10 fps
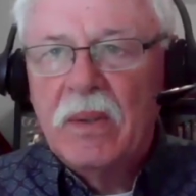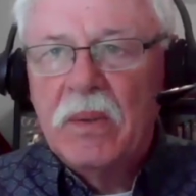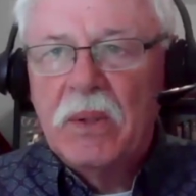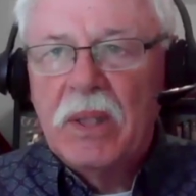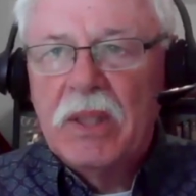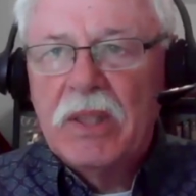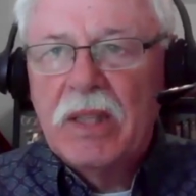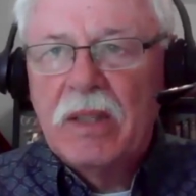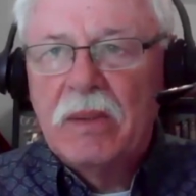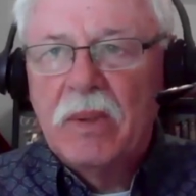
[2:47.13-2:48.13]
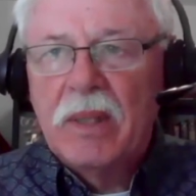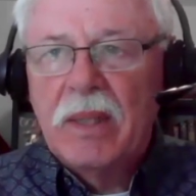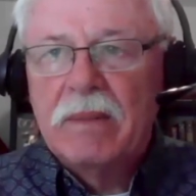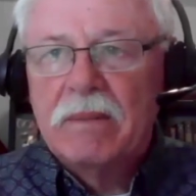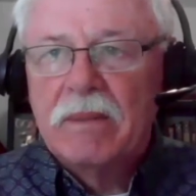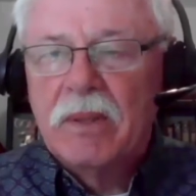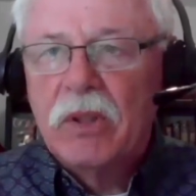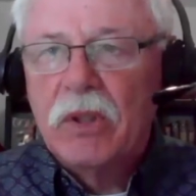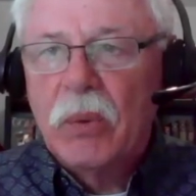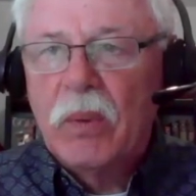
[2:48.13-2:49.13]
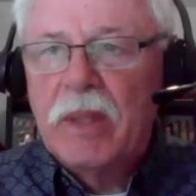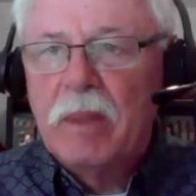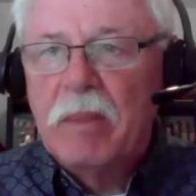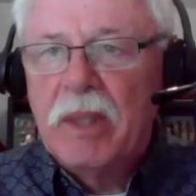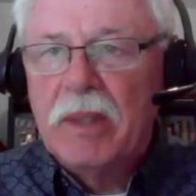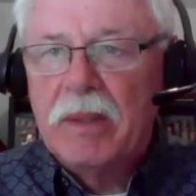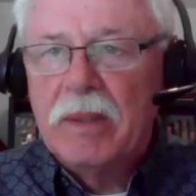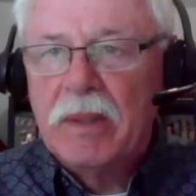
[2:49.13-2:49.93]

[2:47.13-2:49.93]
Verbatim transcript: Hold on a second while I join them in.